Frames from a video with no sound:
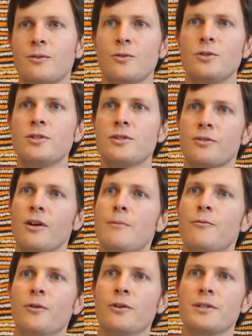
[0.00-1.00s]
Could you
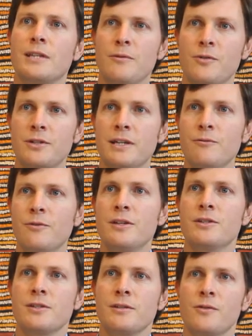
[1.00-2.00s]
describe for us some of the key
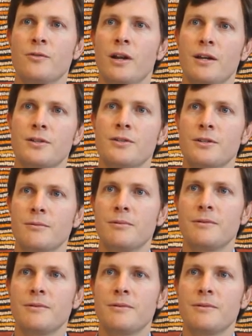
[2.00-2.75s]
features of the relationship?